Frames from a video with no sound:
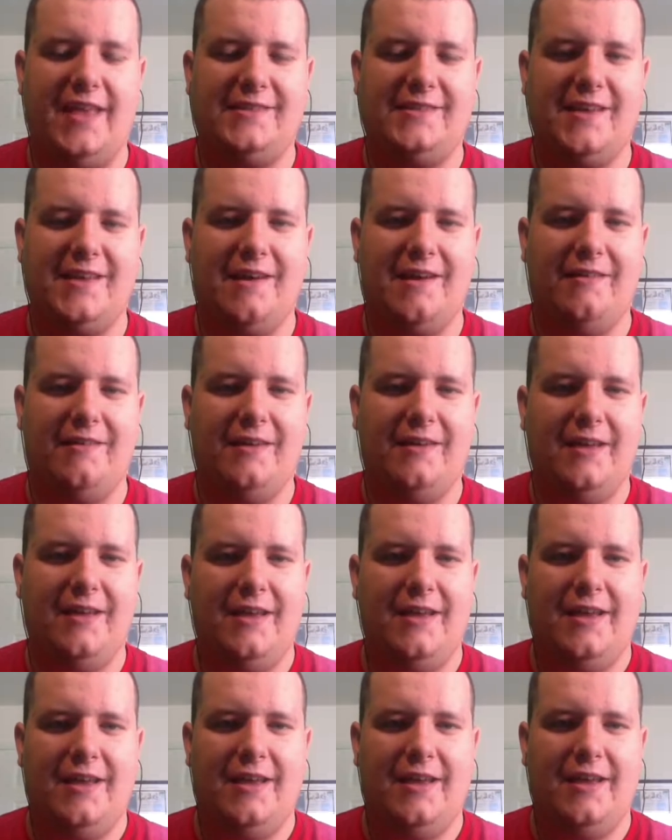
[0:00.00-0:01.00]
So,
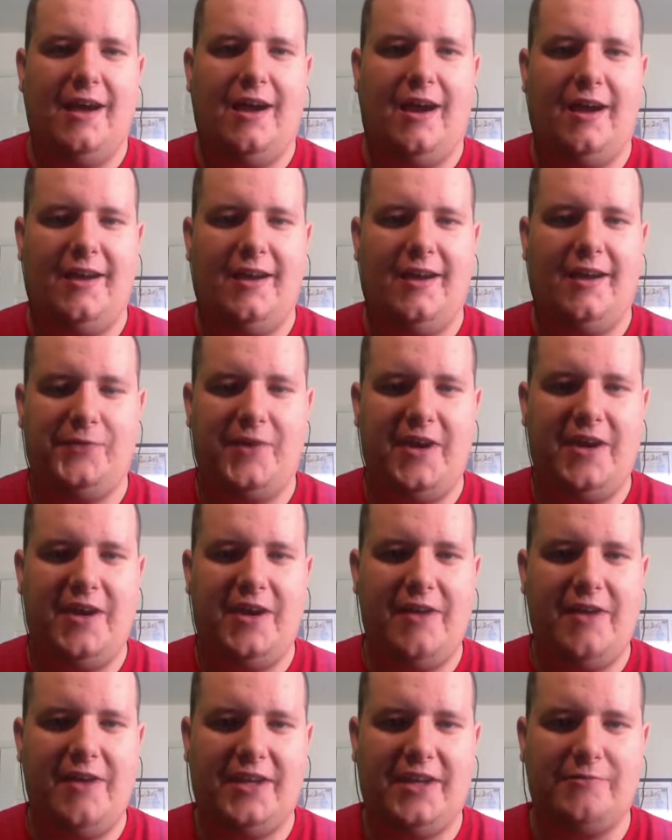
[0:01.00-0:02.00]
are you guys ready to
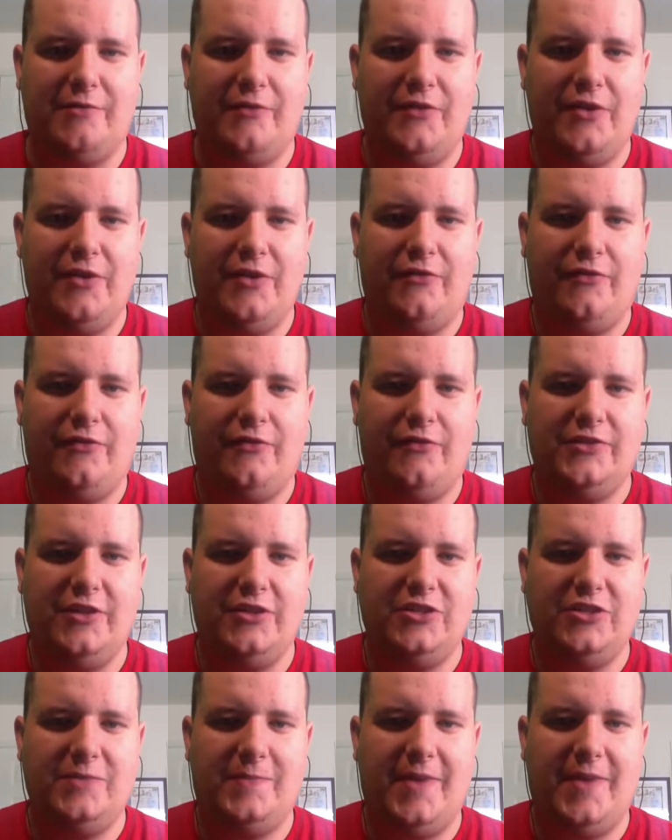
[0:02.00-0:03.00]
react and review for
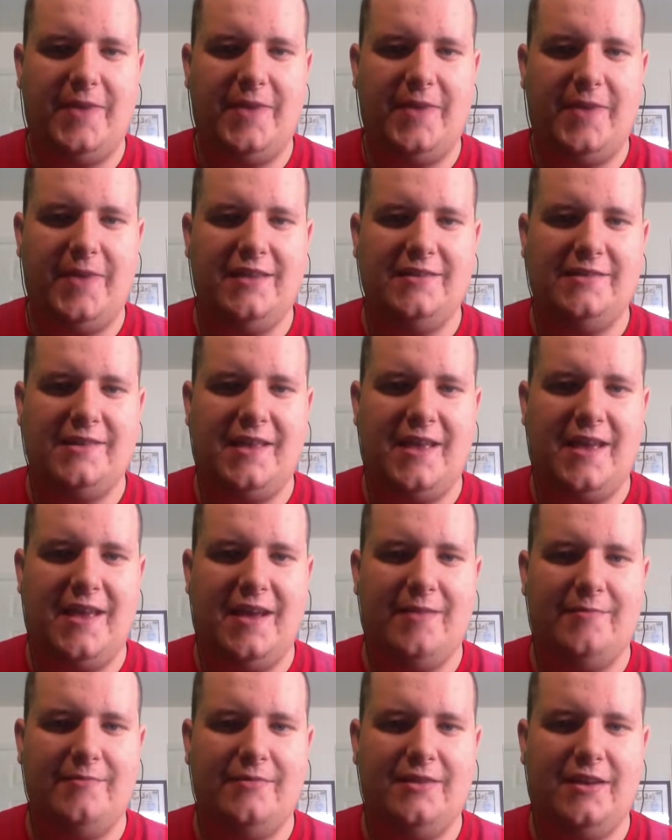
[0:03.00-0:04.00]
Ninja Panda's
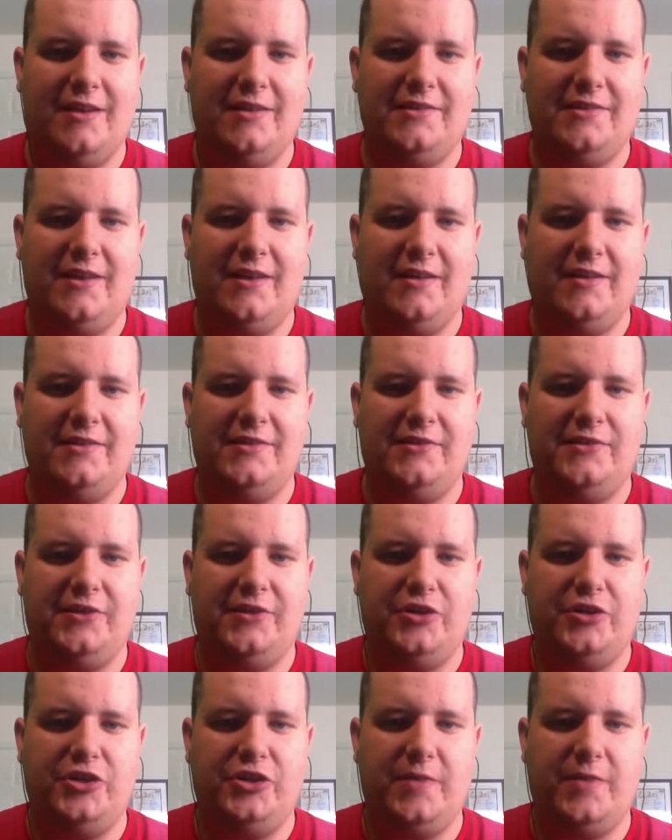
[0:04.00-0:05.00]
unnecessary
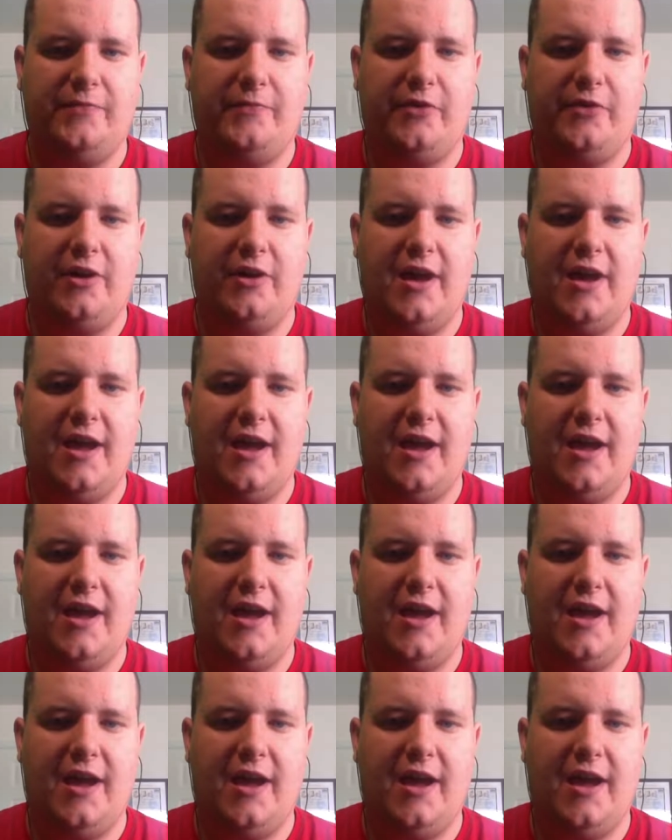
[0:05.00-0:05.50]
censorship for